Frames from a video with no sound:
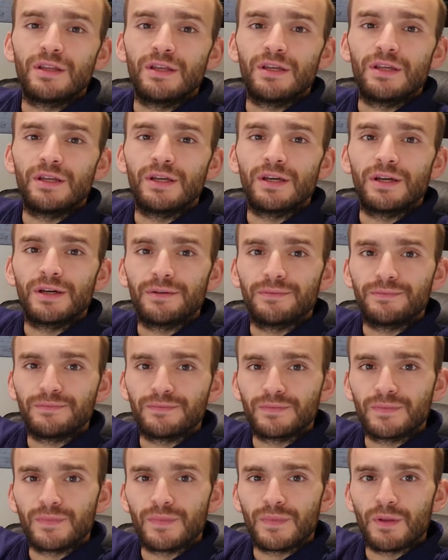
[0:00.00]

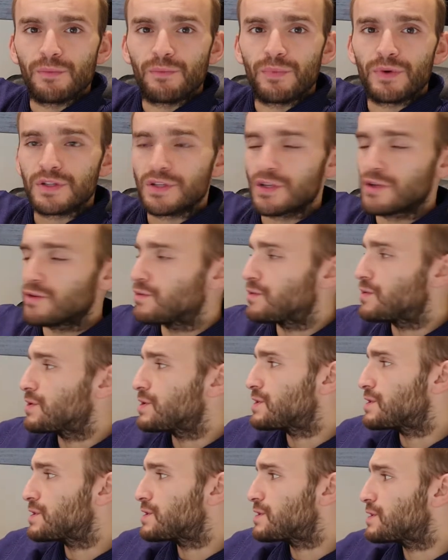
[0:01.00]
the person who
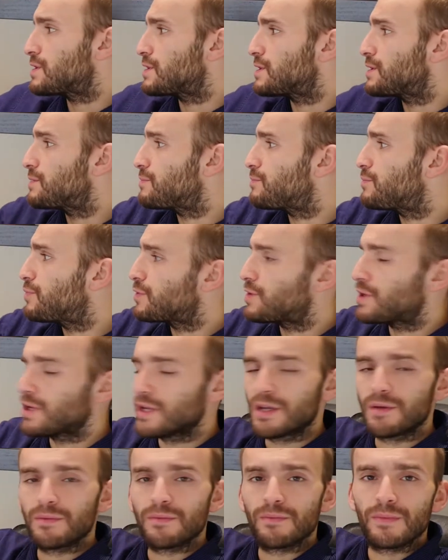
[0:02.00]
is
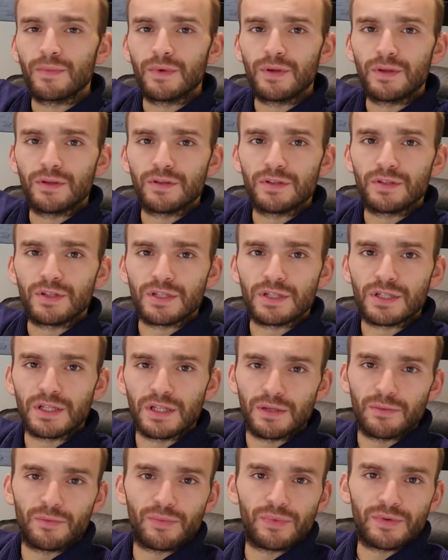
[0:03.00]
putting him to
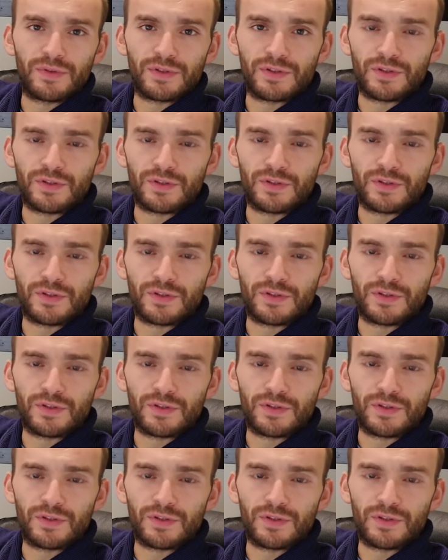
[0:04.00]
sleep,